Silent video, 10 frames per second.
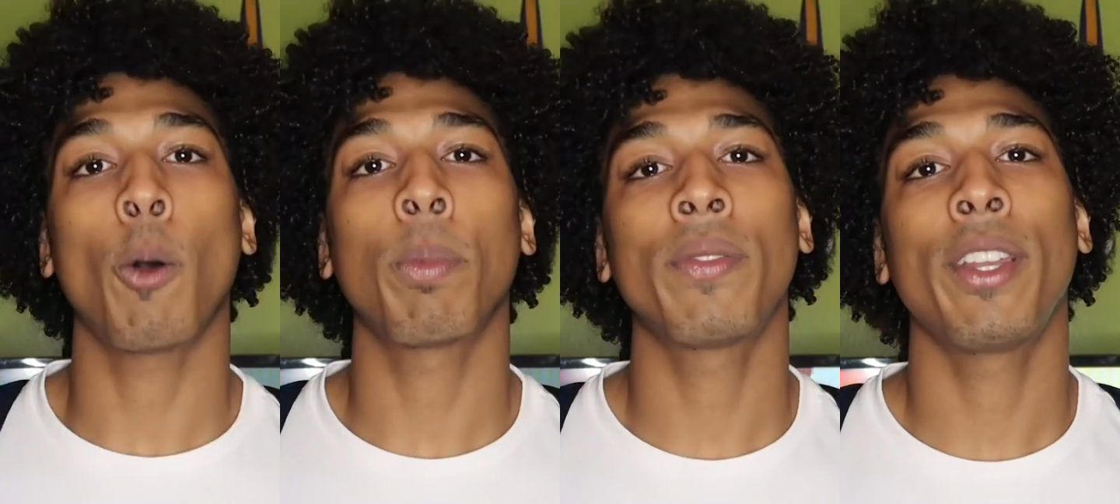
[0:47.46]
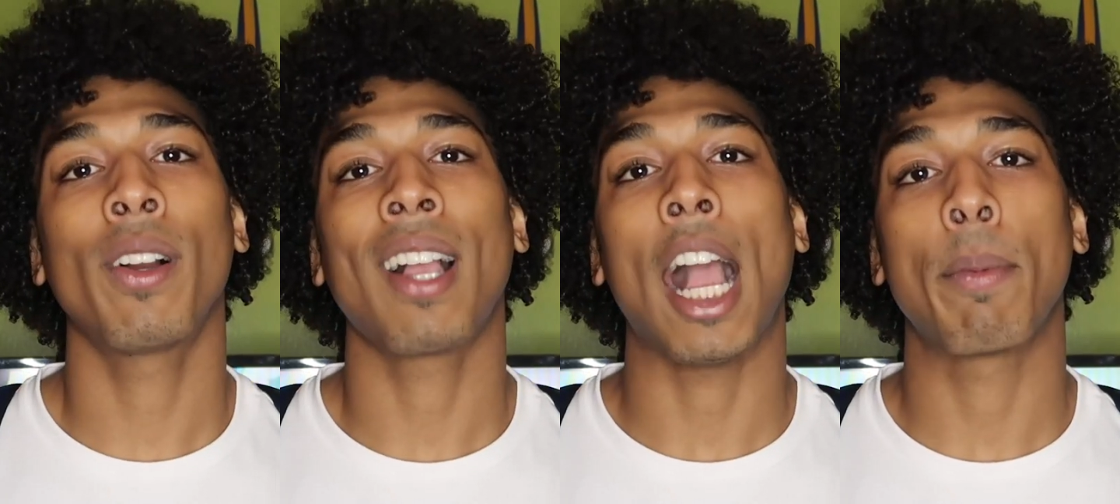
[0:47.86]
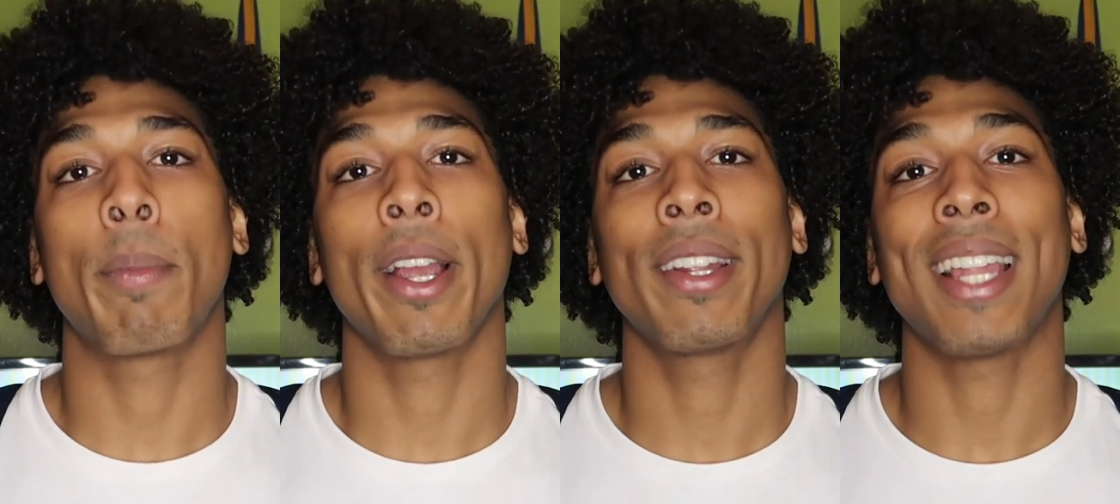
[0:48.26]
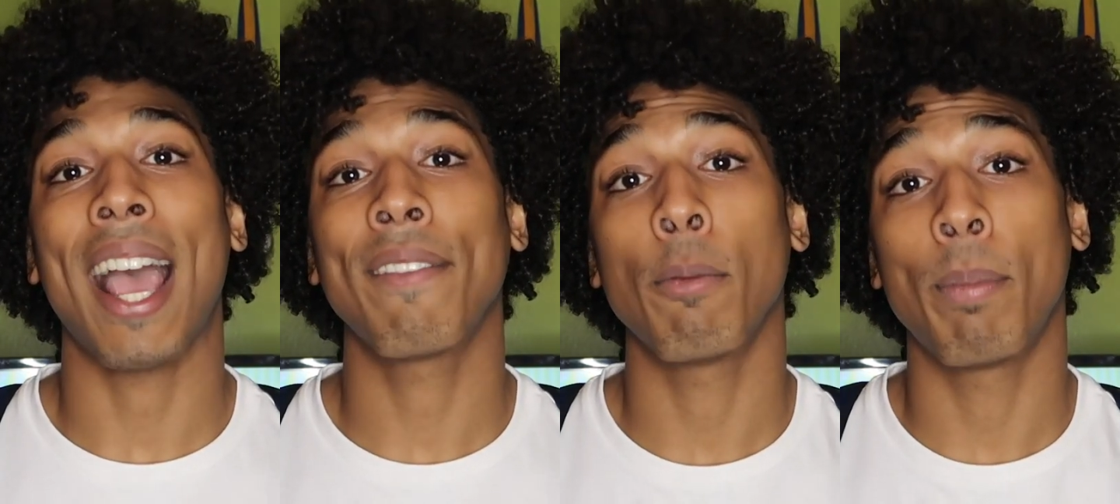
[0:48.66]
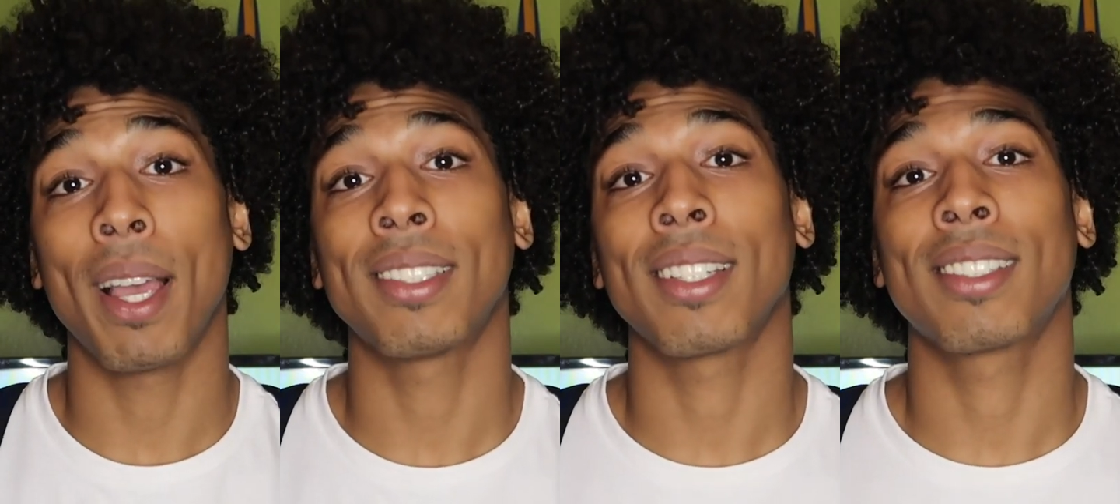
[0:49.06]
I hope this video got you prepared to have the
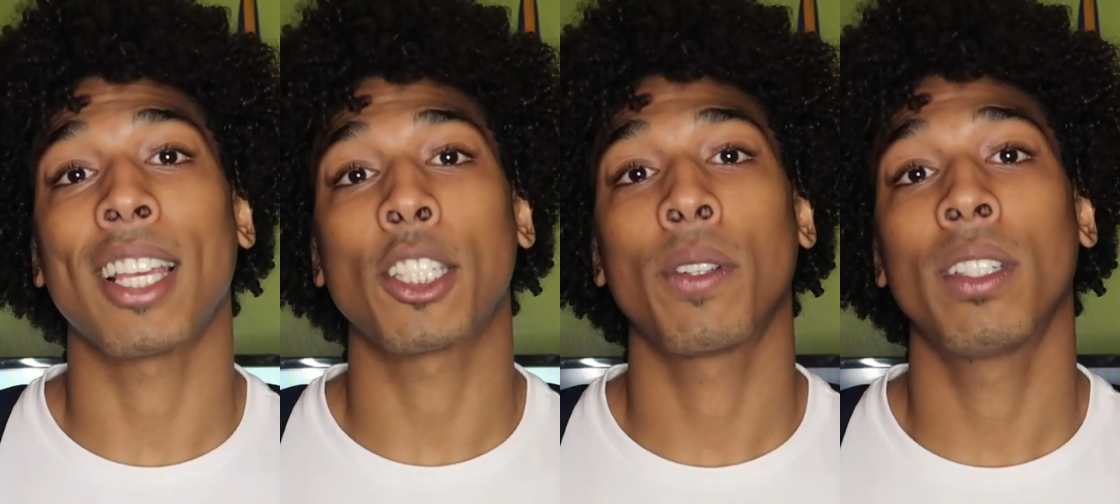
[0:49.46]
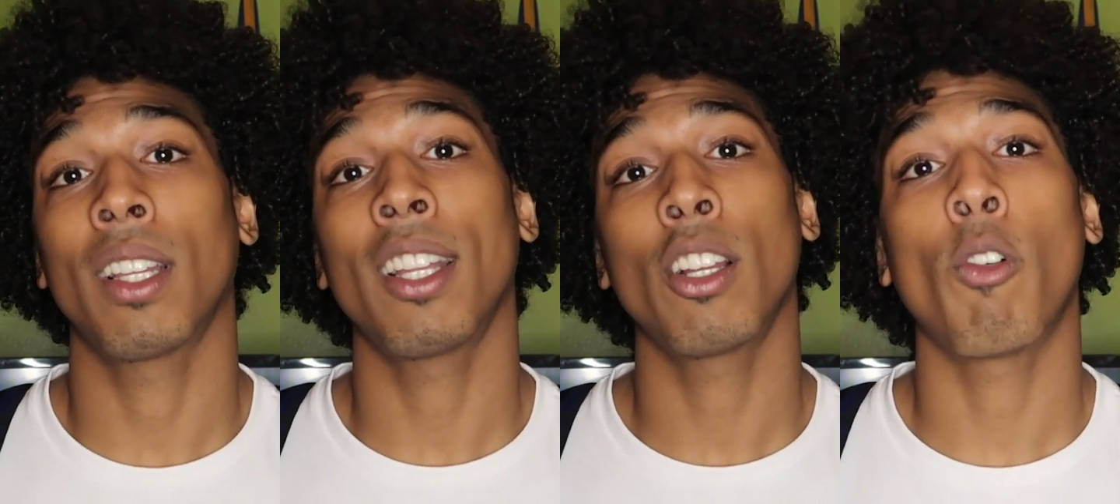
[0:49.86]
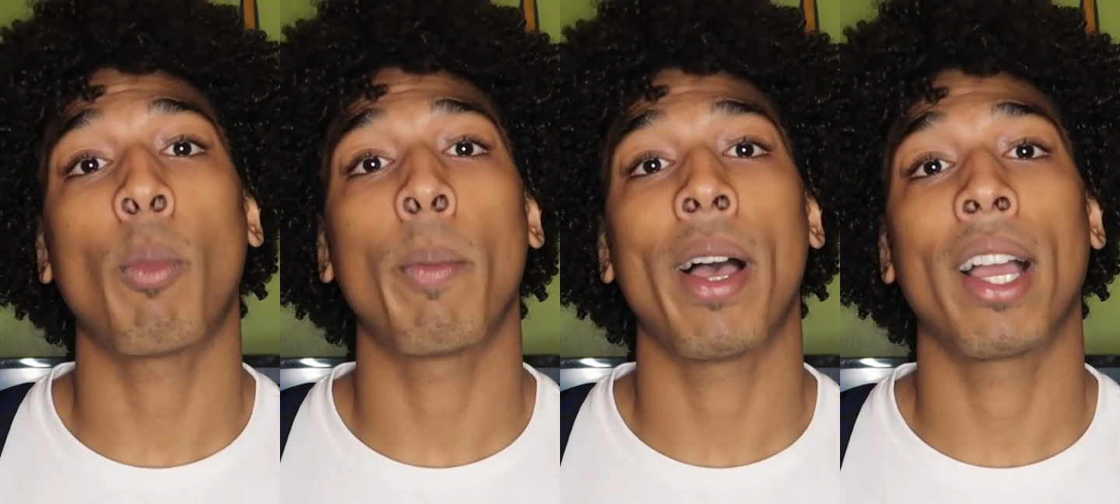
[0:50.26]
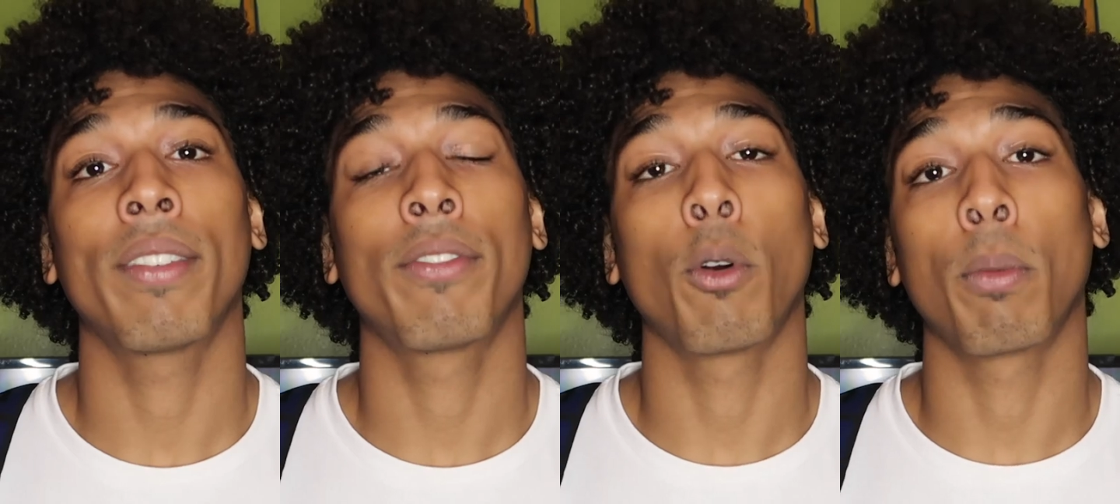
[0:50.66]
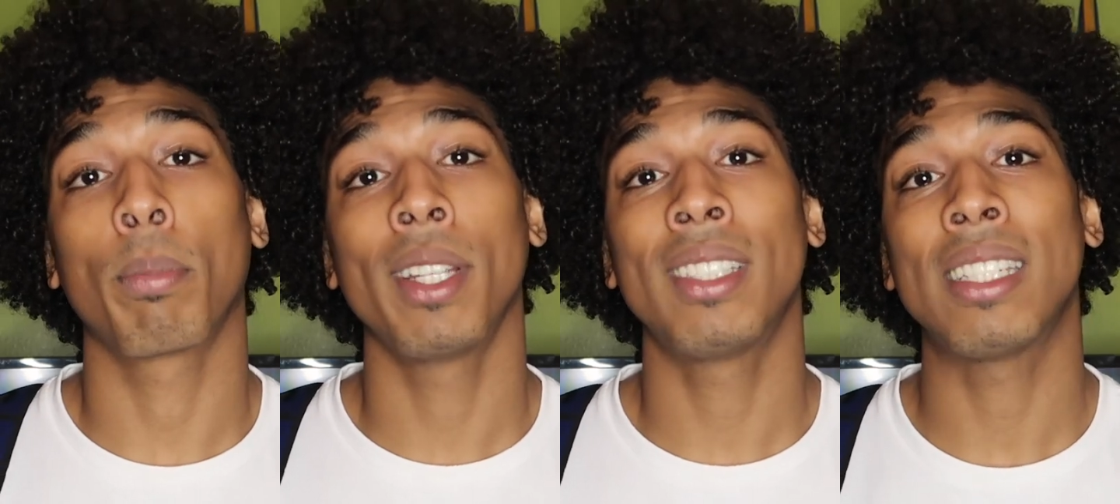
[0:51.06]
best accessories in your football bag for
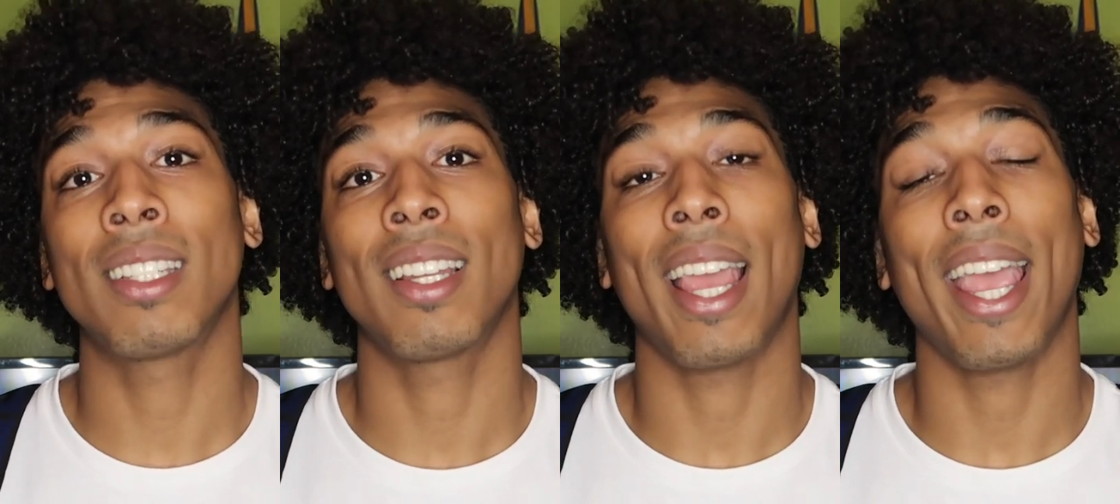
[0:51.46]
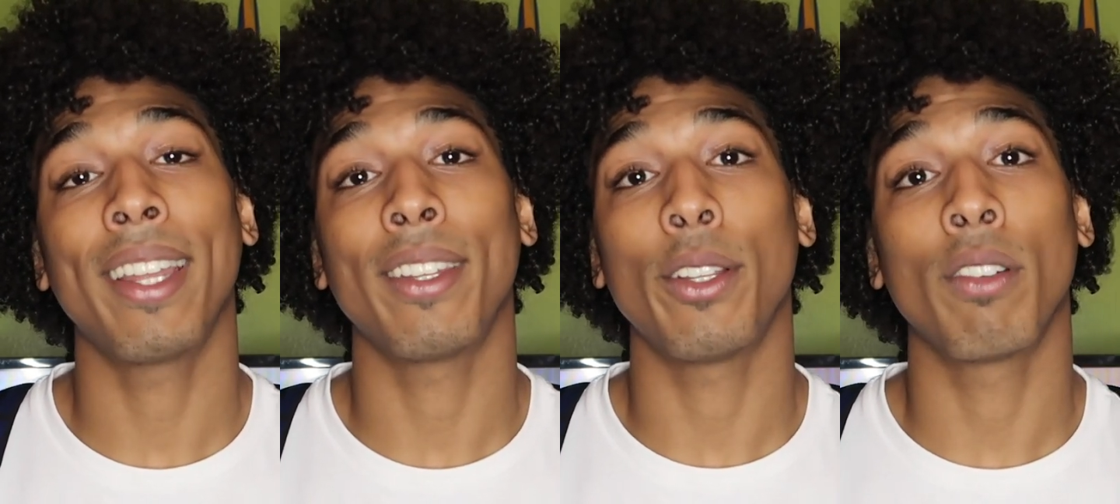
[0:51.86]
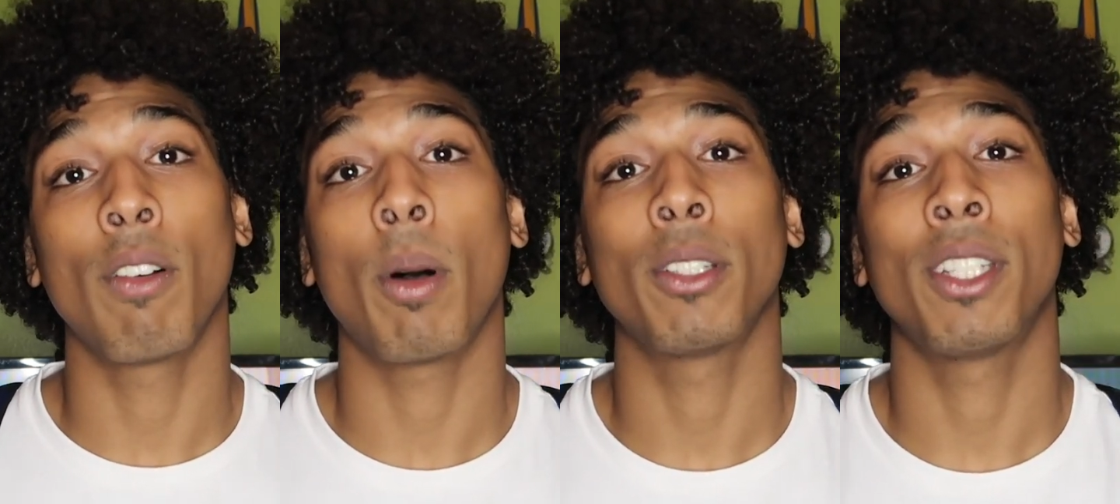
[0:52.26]
preseason and your football